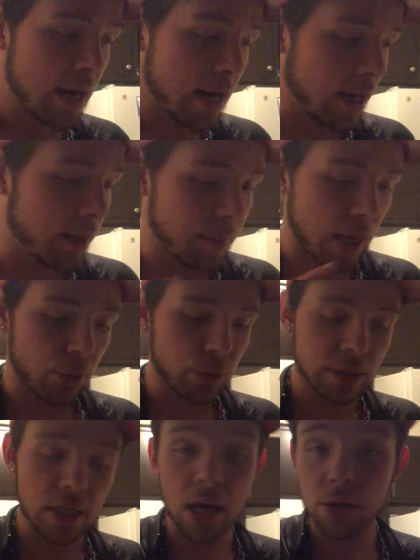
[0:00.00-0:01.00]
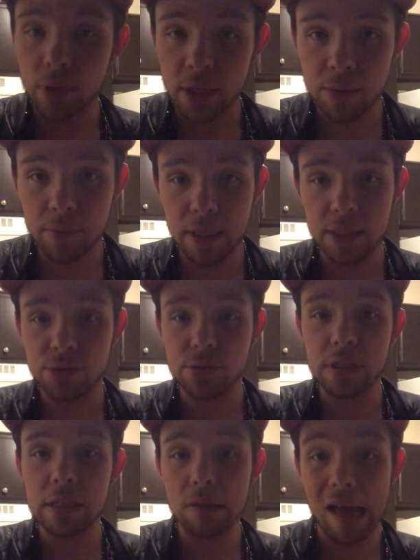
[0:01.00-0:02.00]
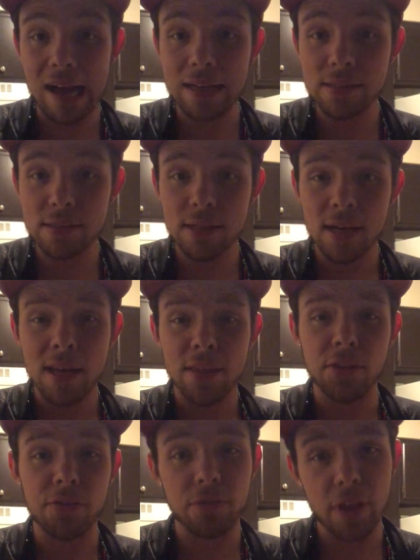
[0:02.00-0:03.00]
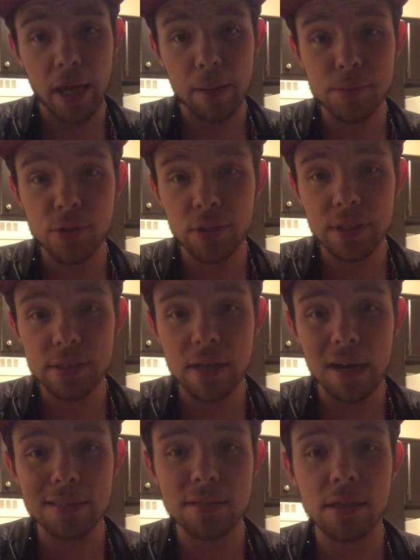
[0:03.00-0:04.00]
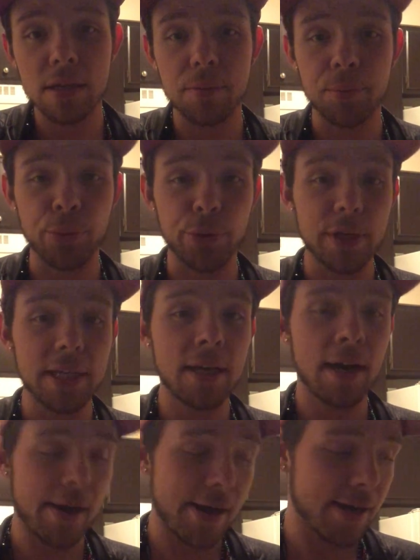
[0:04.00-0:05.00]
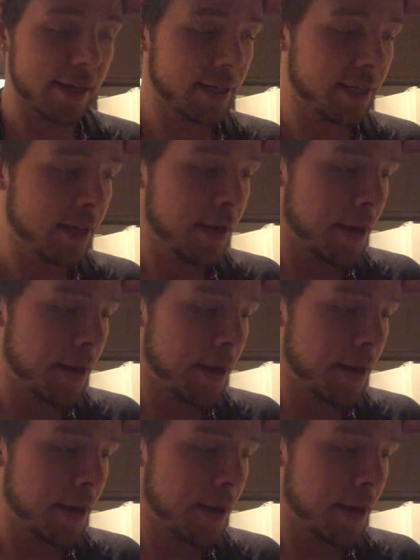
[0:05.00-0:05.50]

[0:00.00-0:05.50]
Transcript: I would not recommend using glass. The flames on these guys can get pretty high.